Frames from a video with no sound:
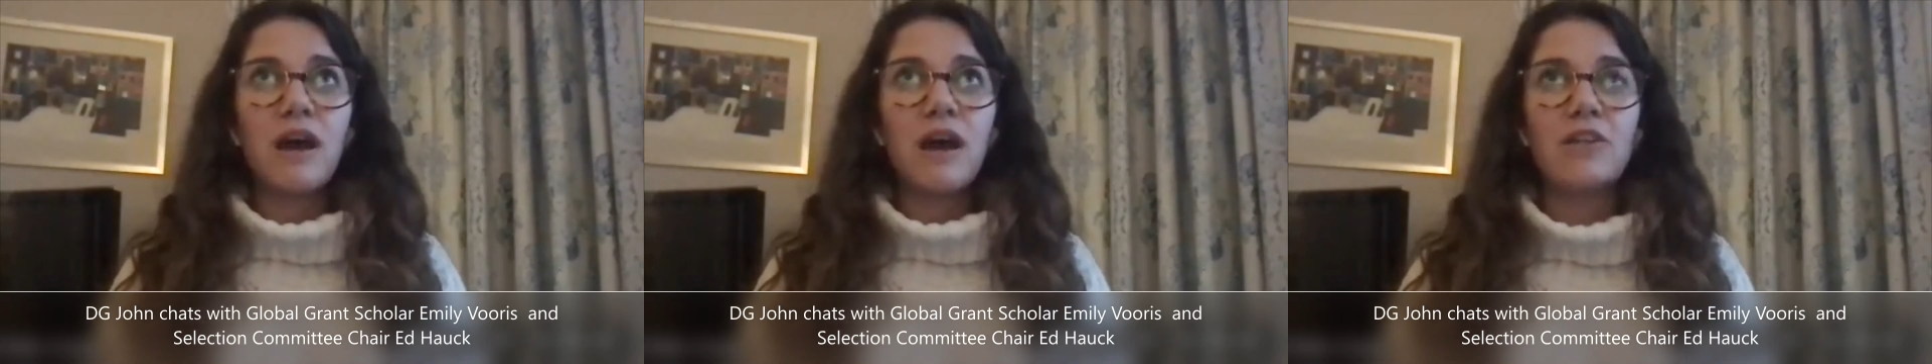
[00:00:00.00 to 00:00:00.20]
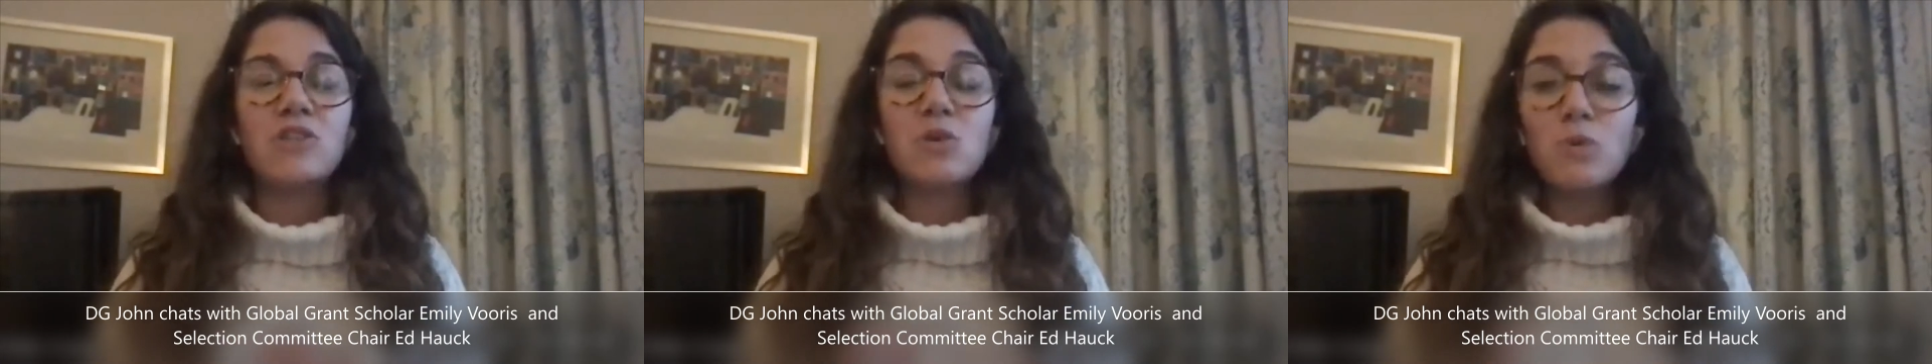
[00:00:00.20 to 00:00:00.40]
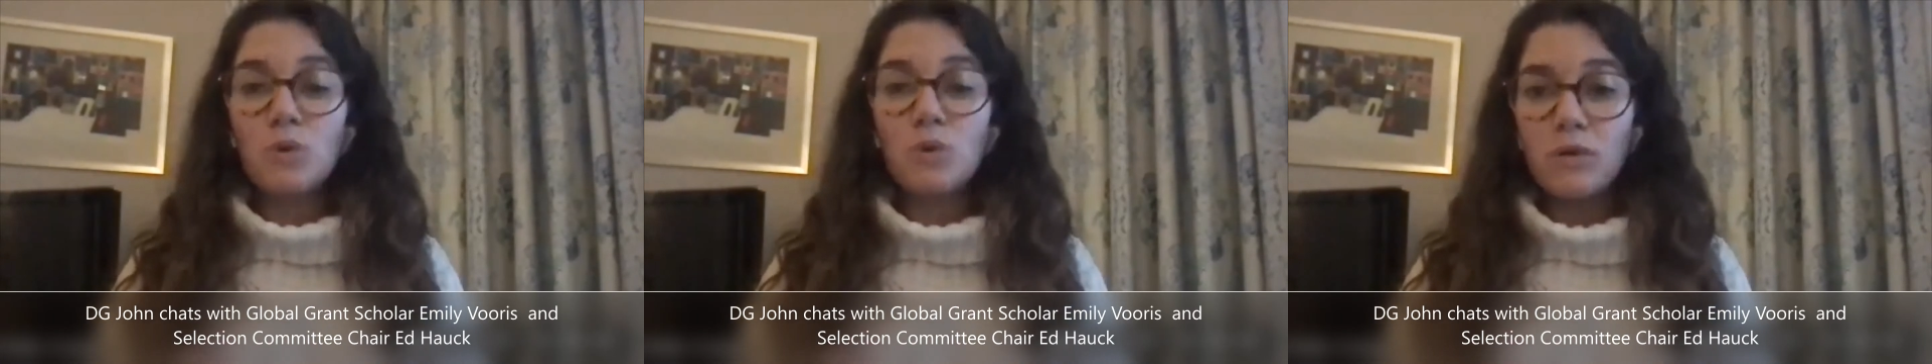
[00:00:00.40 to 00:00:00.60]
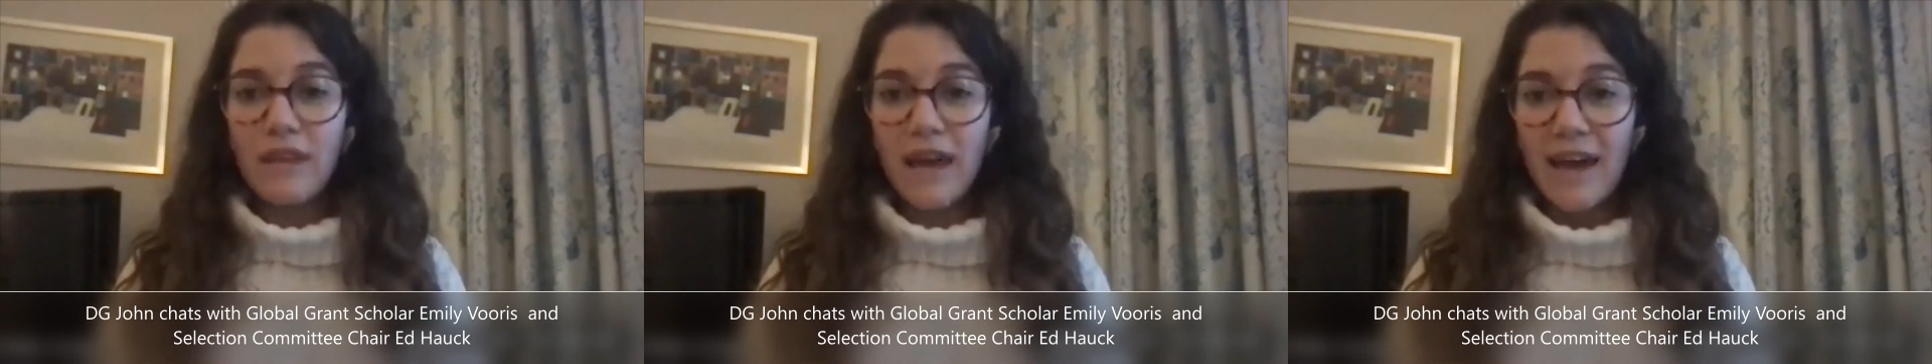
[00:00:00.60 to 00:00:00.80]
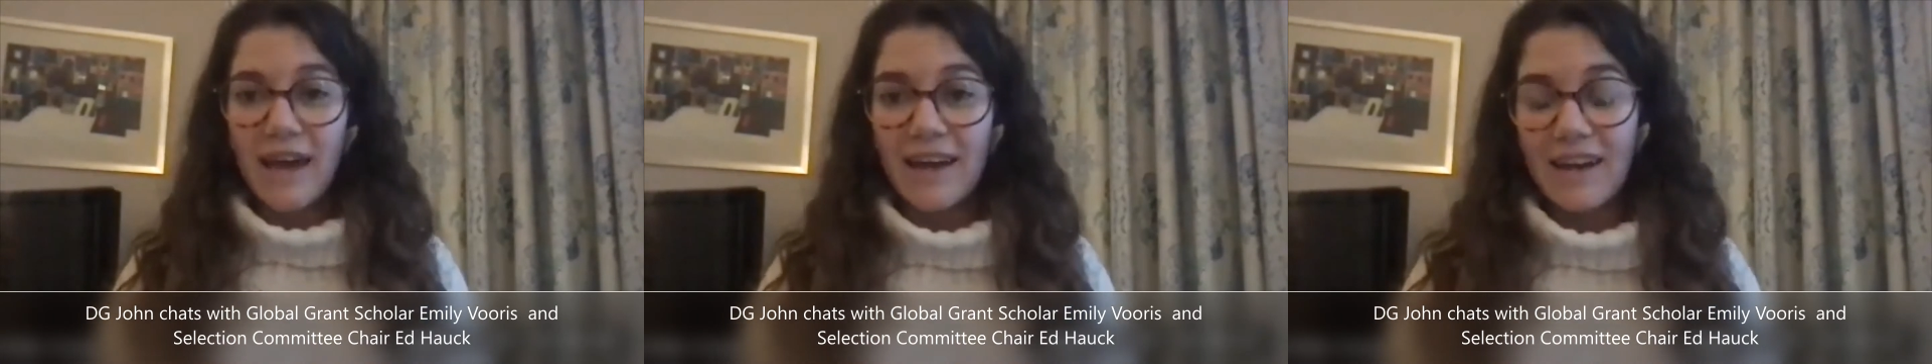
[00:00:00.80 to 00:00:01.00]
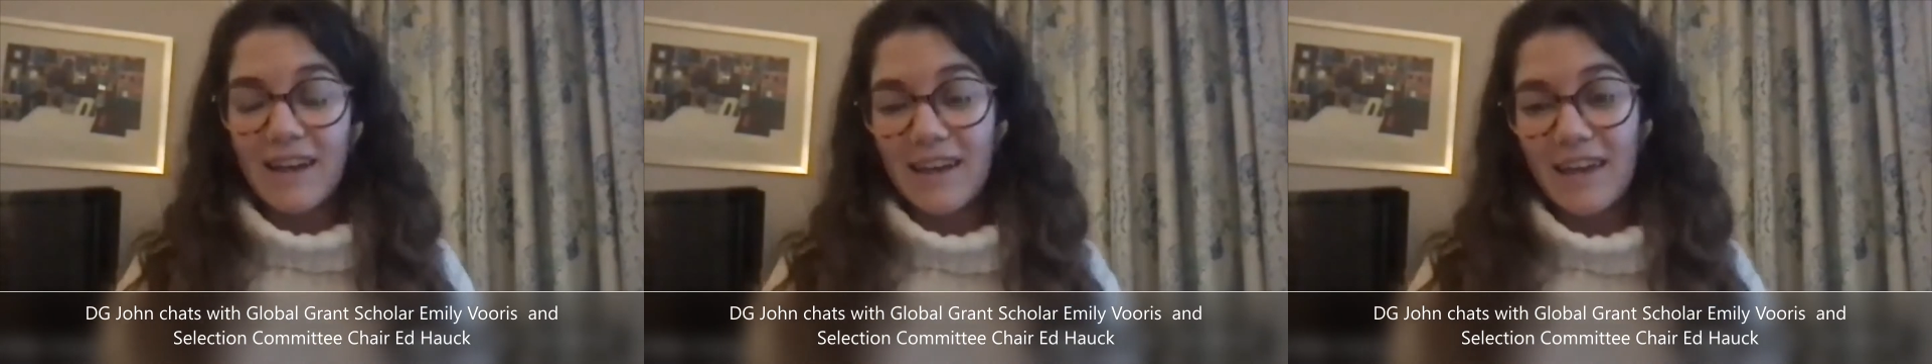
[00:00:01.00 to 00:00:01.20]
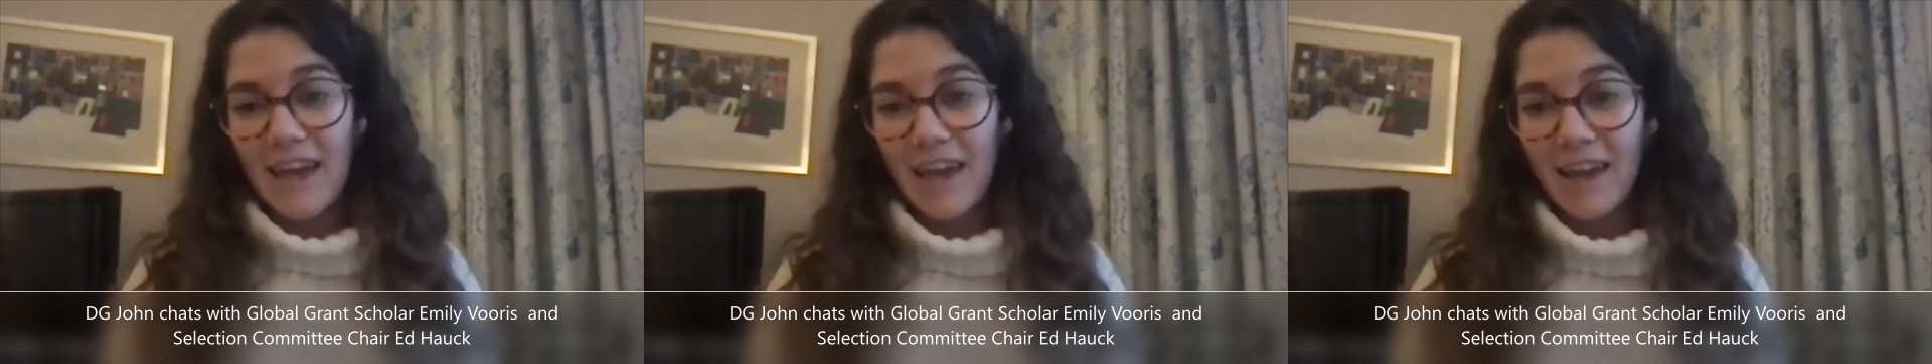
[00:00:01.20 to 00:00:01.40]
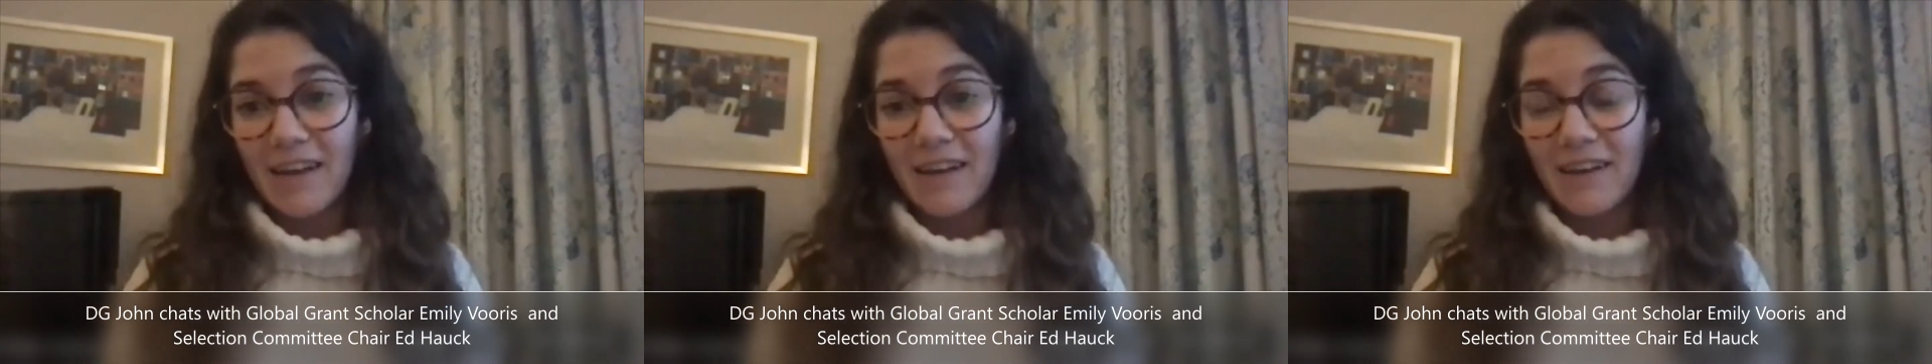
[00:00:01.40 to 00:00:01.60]
tool that
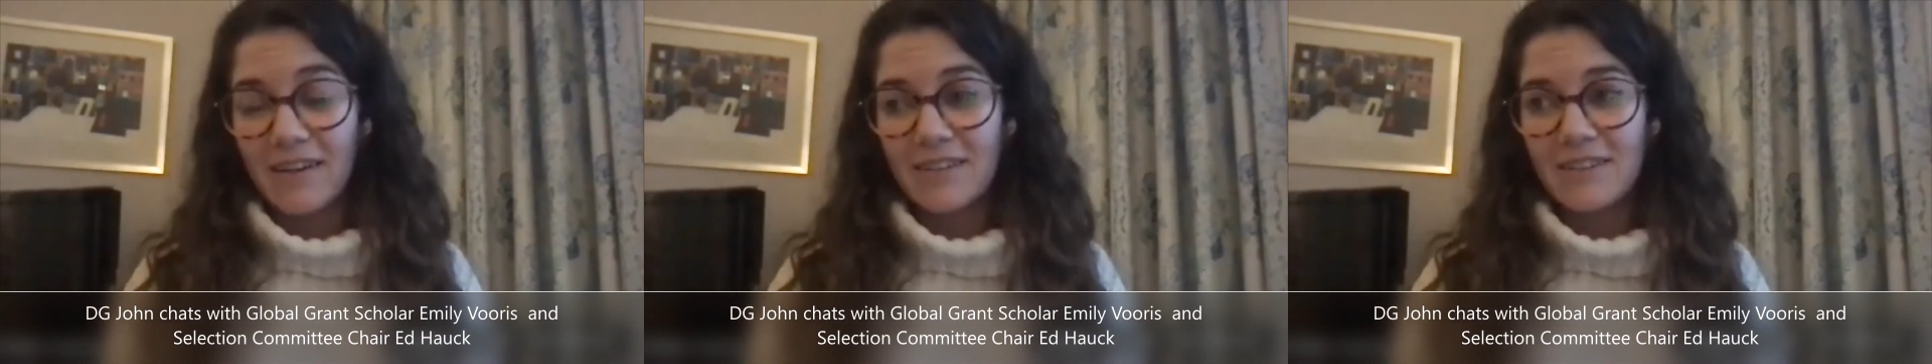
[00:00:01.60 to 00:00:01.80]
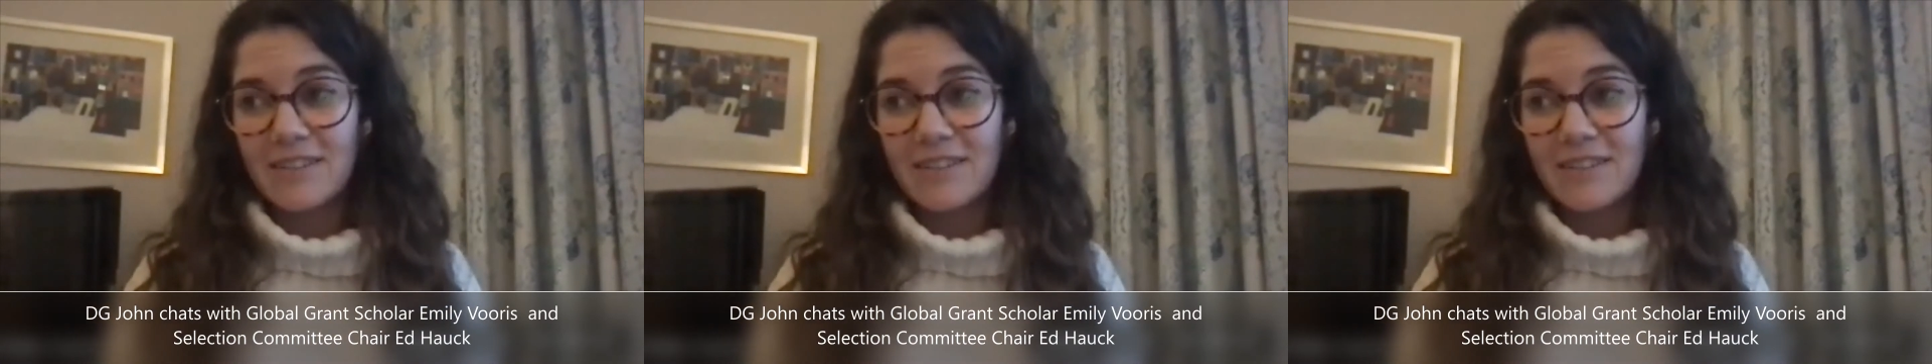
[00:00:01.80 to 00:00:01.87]
can